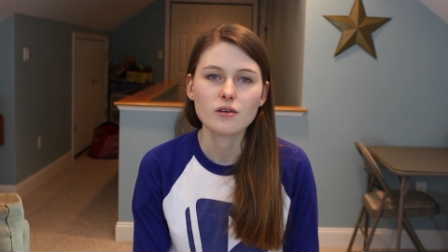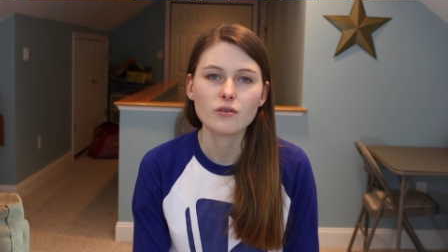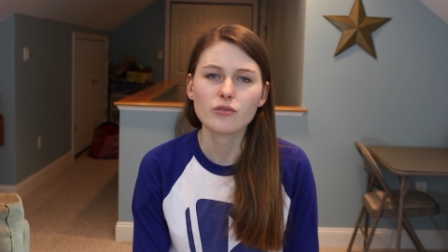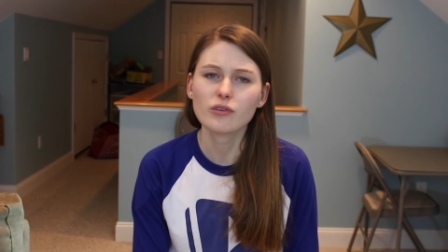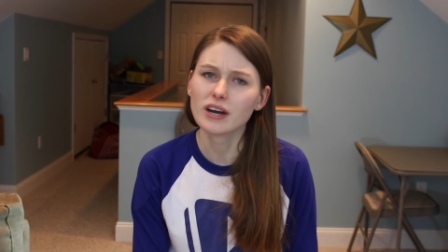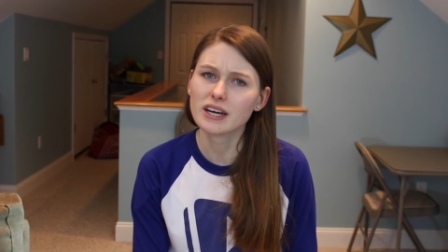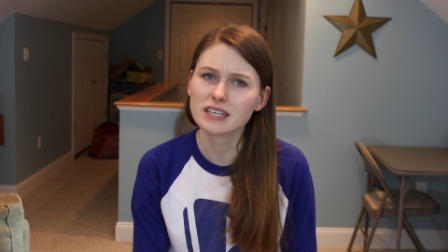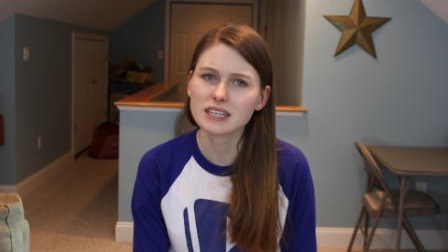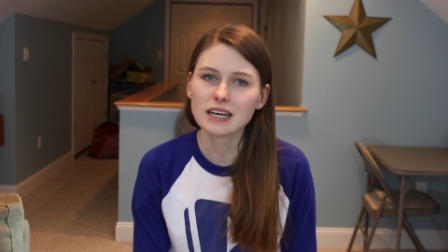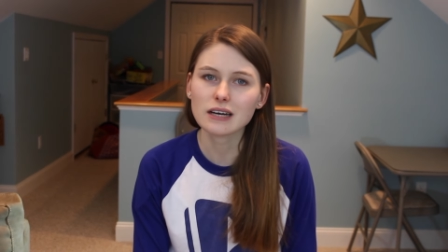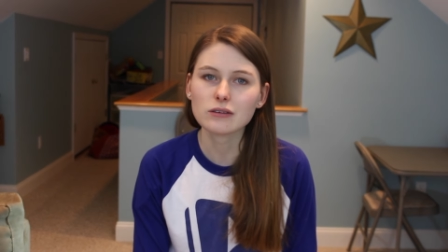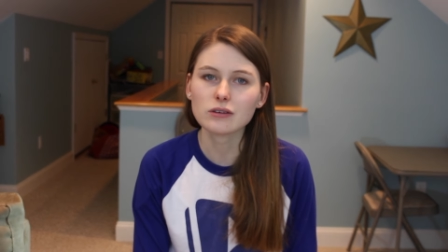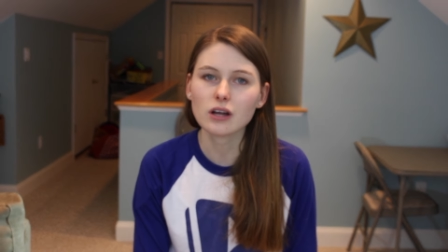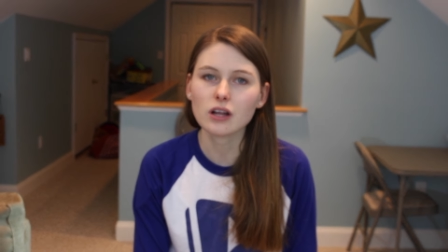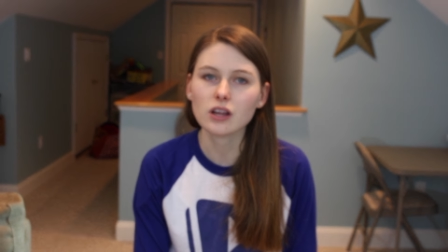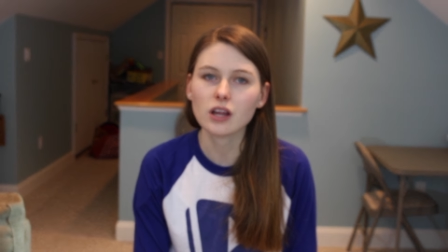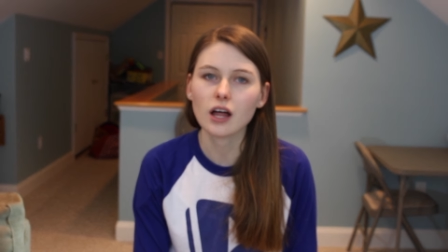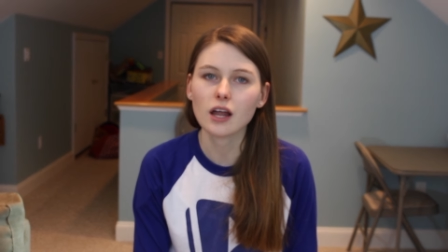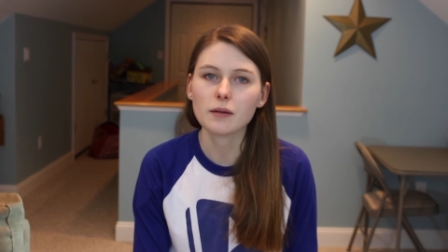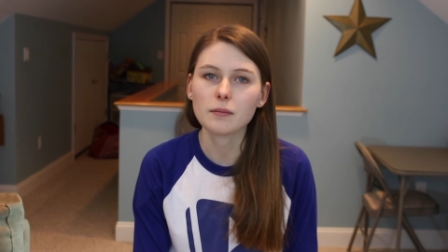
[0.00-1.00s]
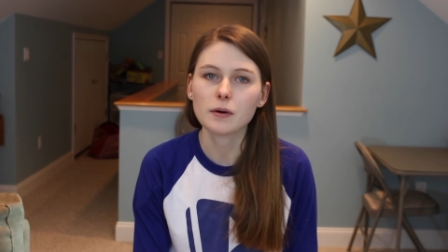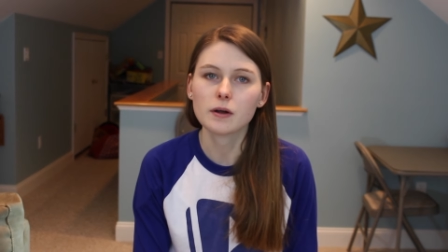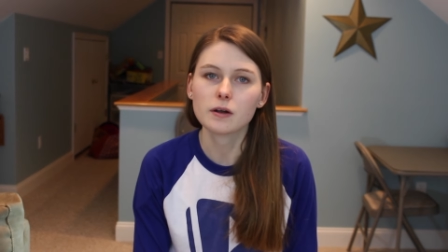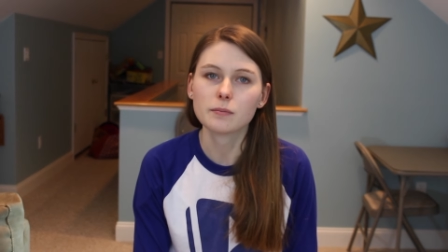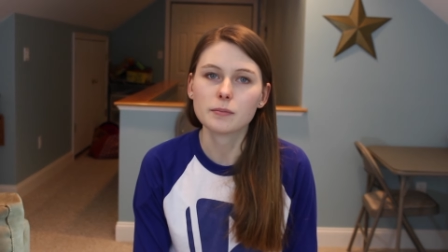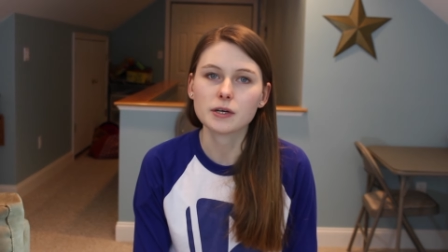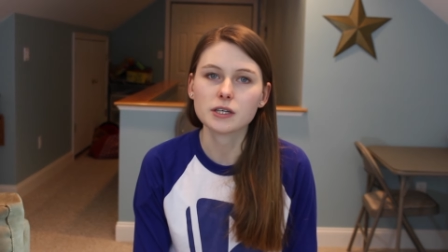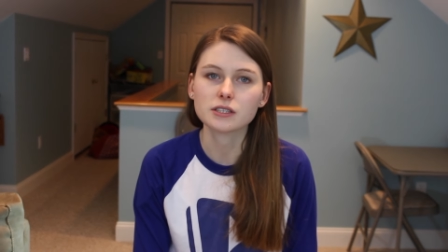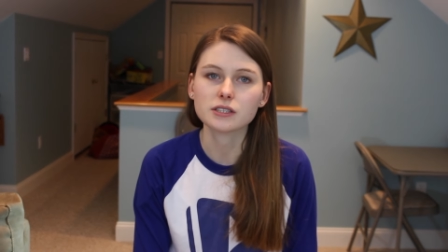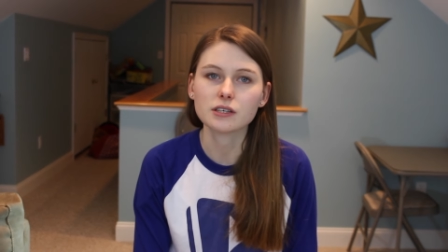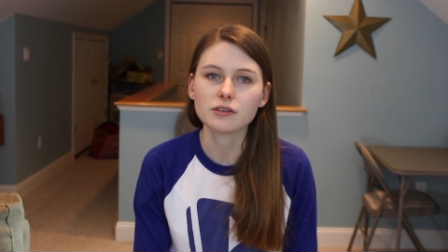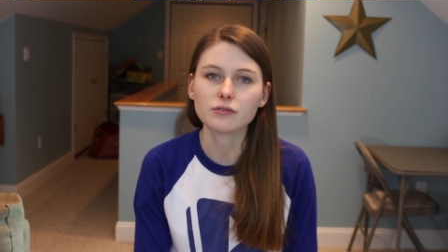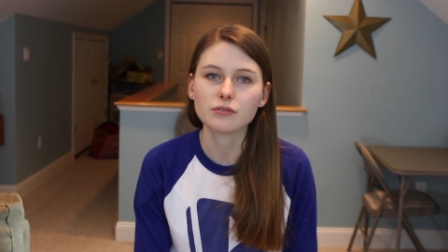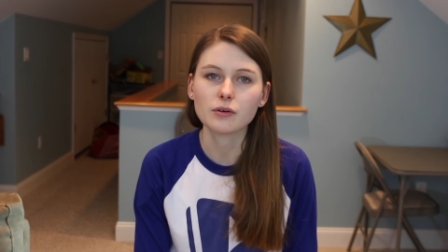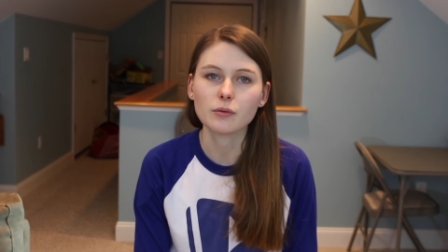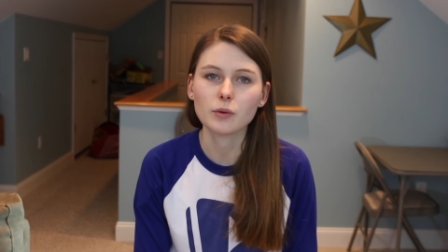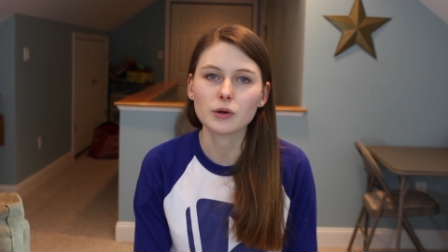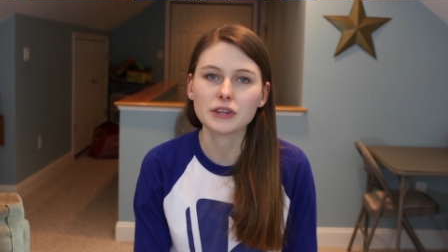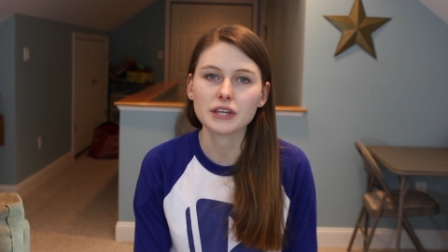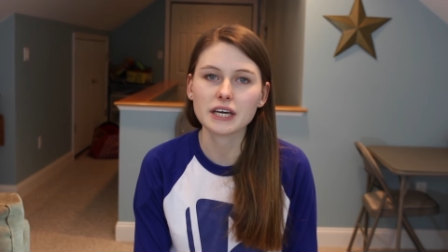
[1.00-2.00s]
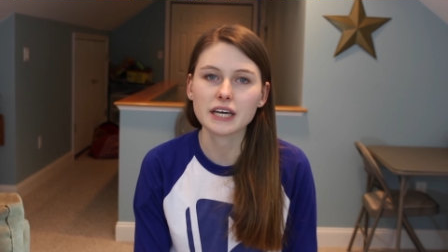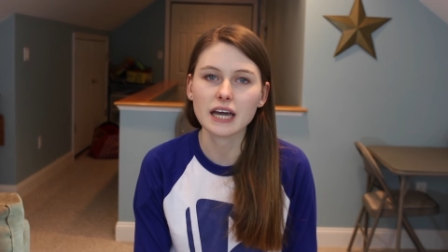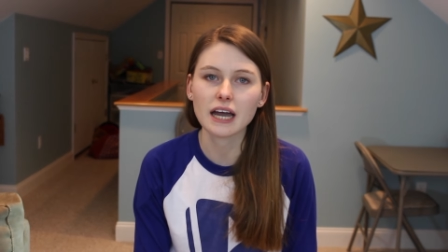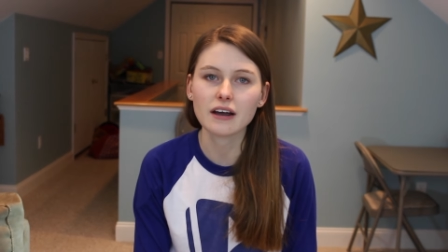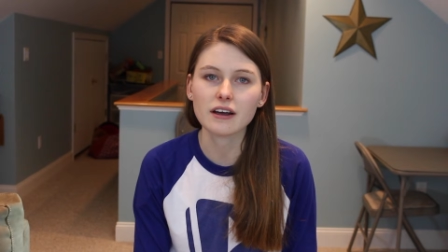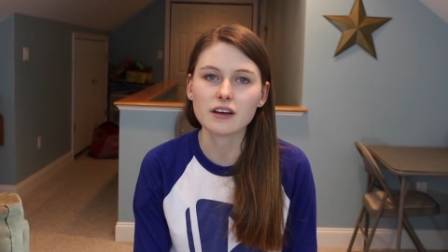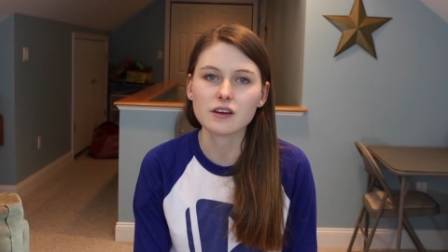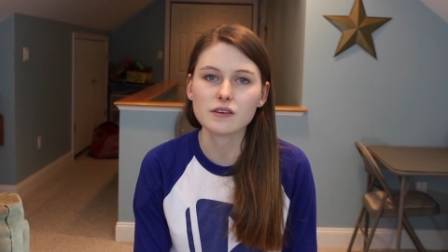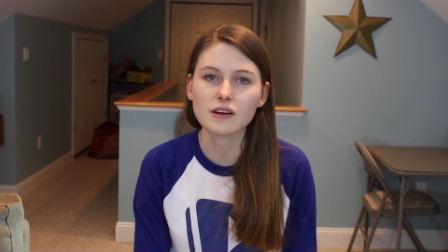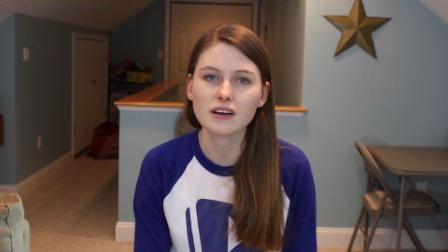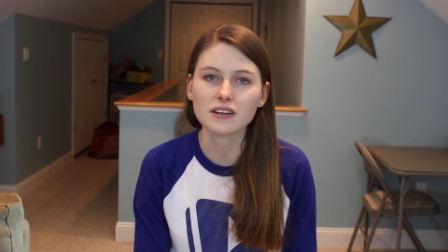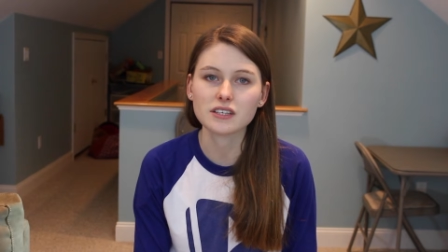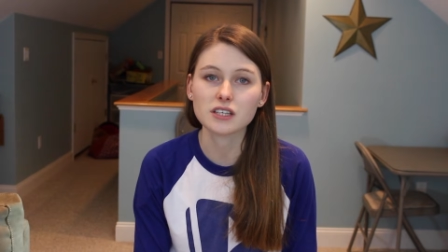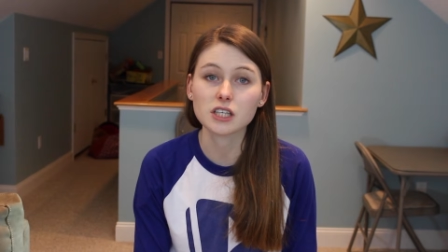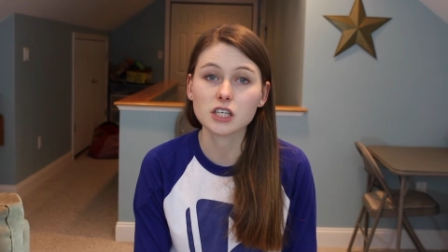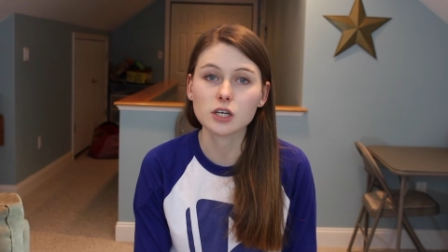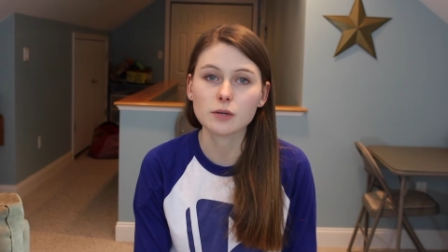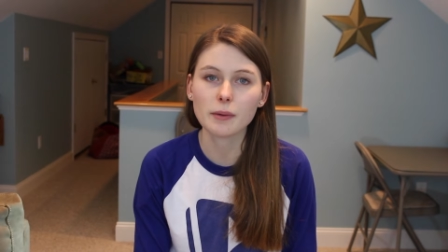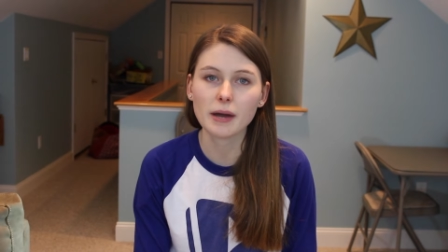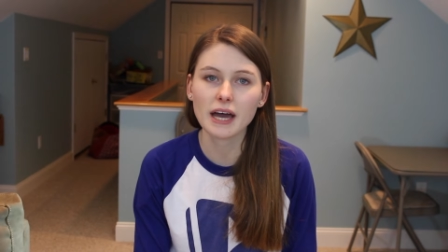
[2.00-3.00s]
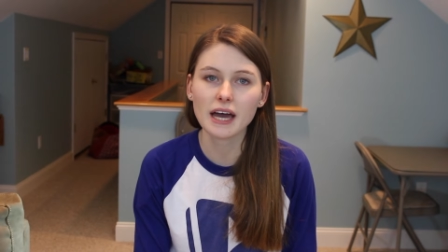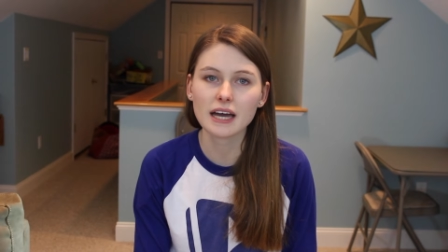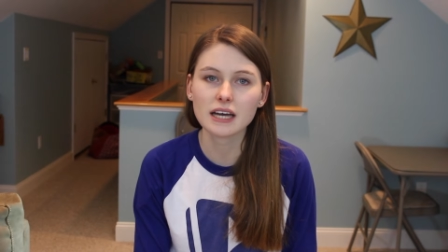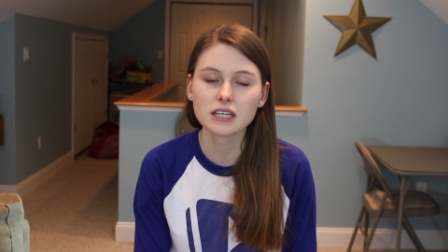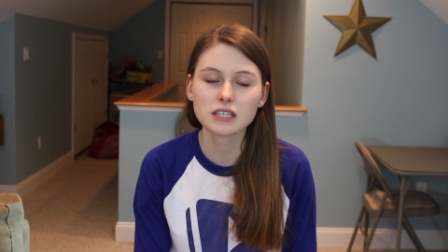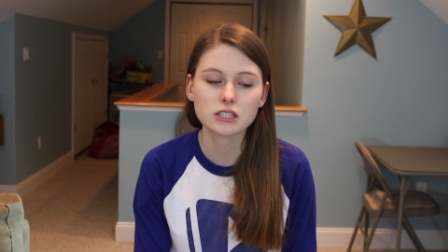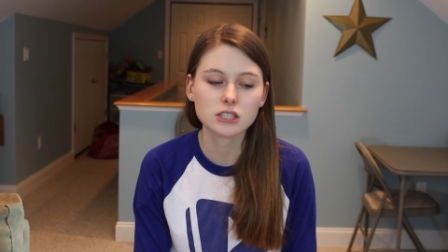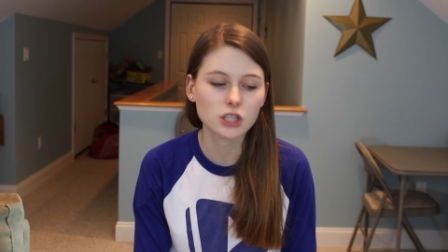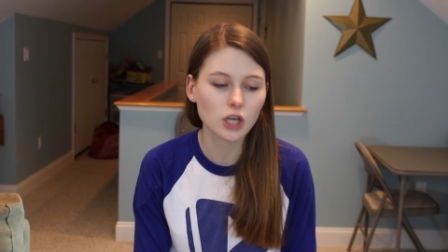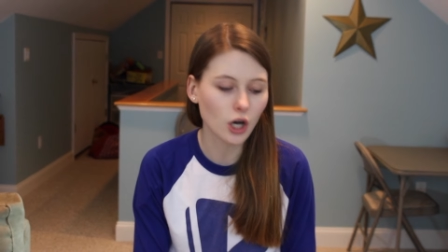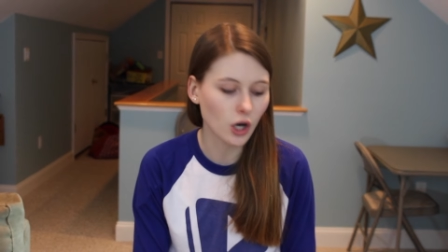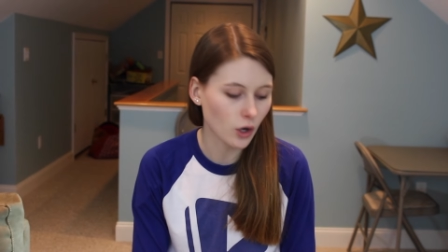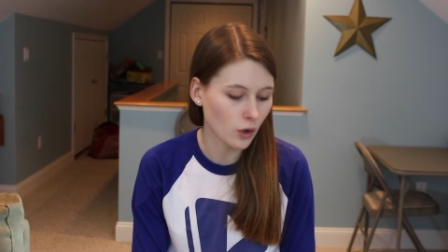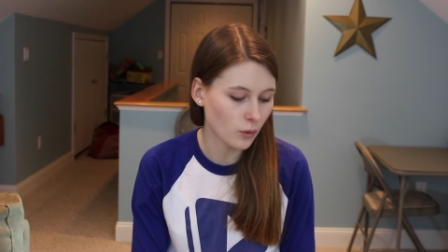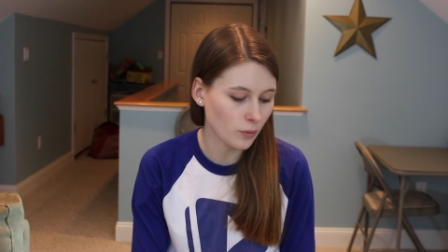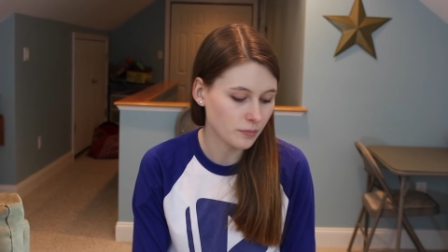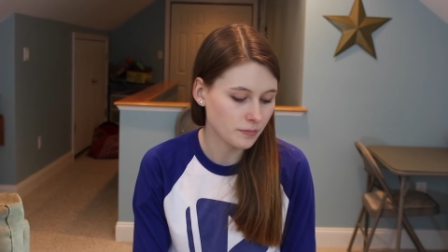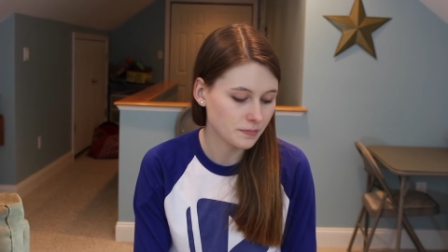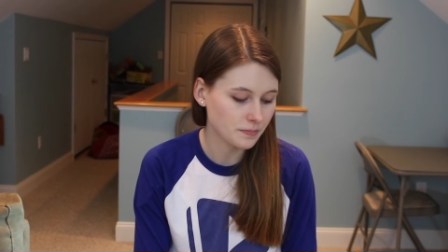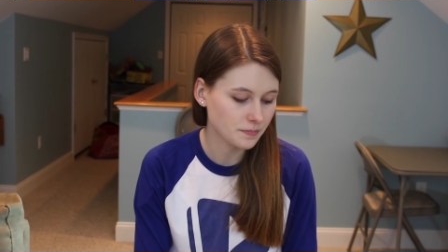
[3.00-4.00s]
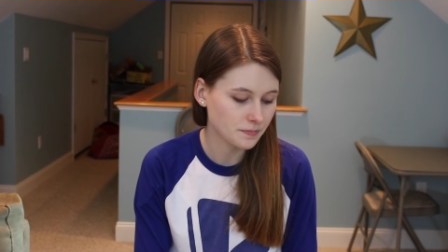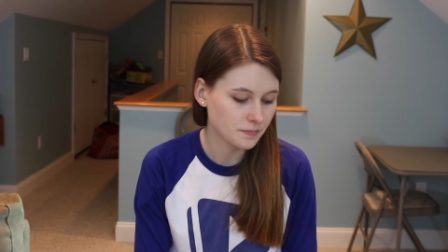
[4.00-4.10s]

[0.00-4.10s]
find out a lot about a person from what they carry around in their bag, so